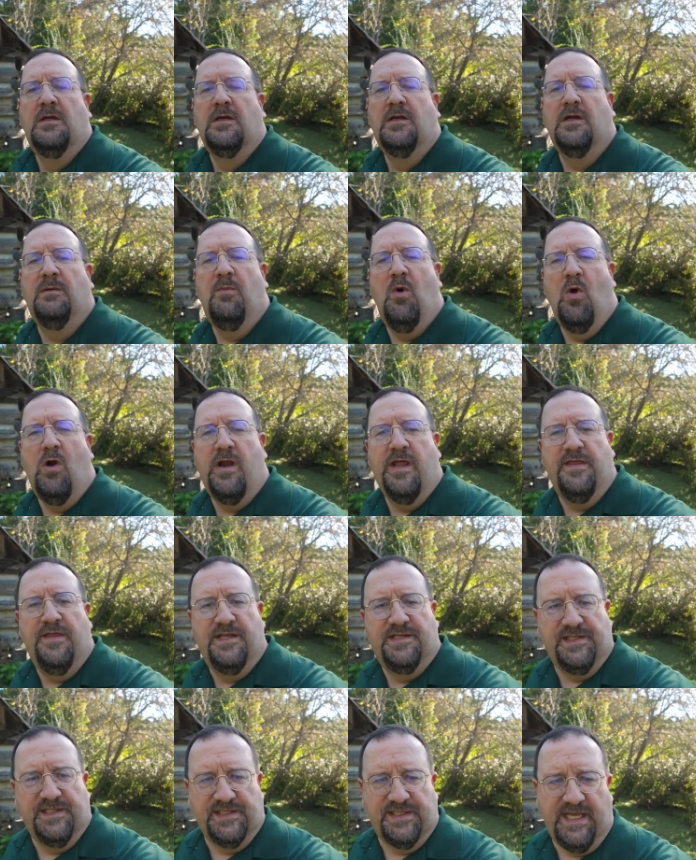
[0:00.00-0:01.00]
Good morning,
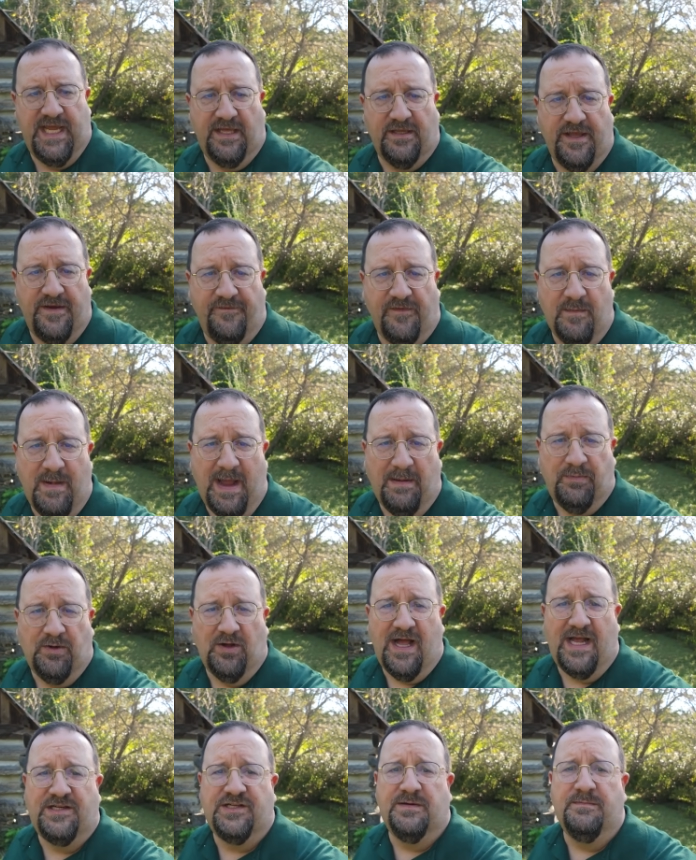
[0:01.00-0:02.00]
this is Kelly from
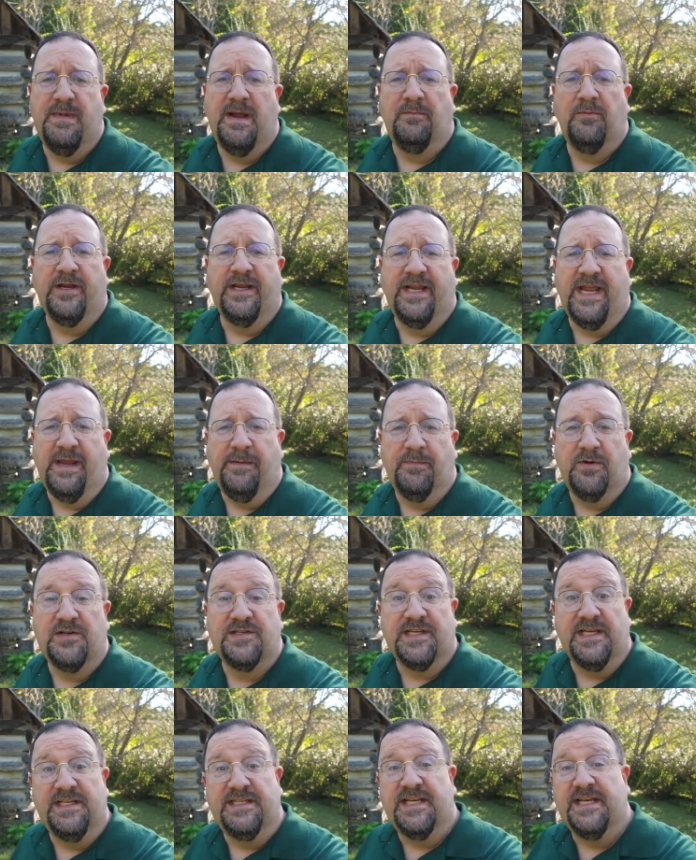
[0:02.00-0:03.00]
Appalachian Memory
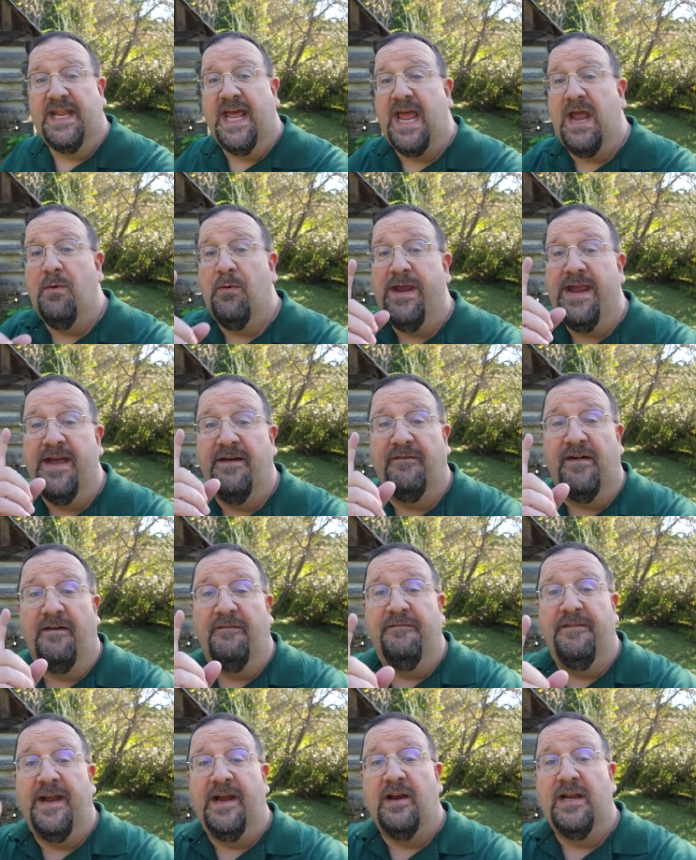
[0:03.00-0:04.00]
Keepers, and today we have a
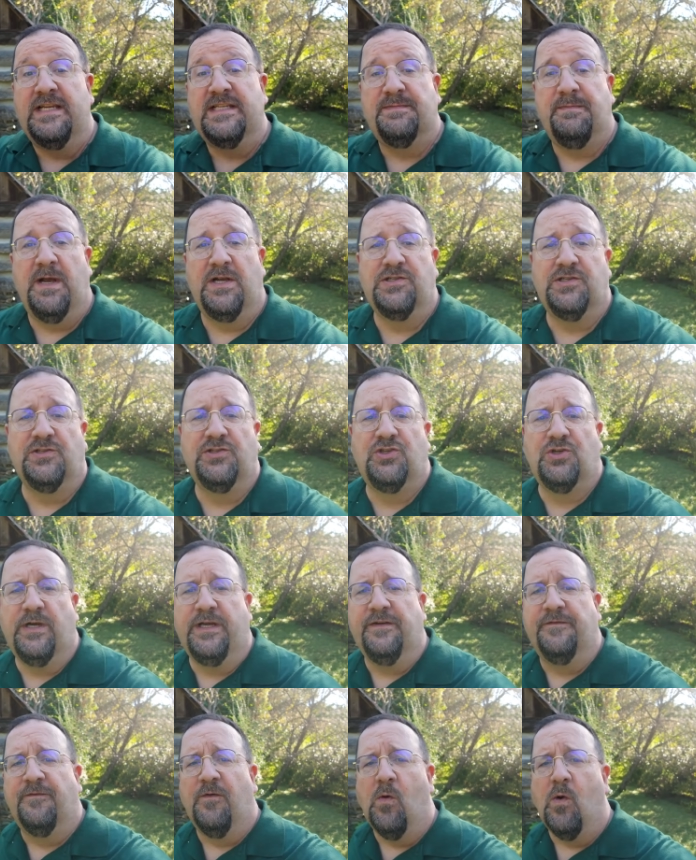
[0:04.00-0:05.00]
very special
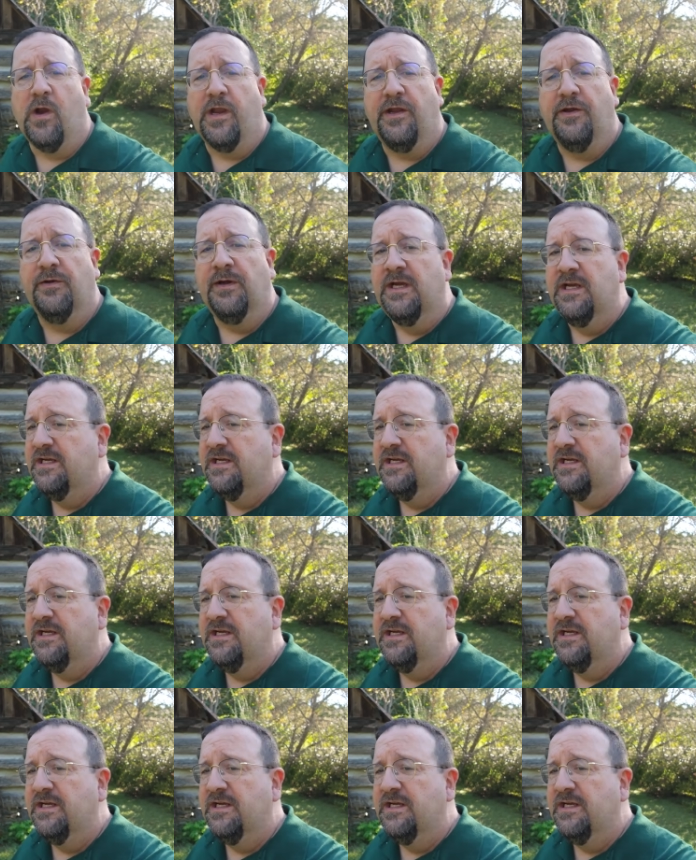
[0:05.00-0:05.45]
treat for you.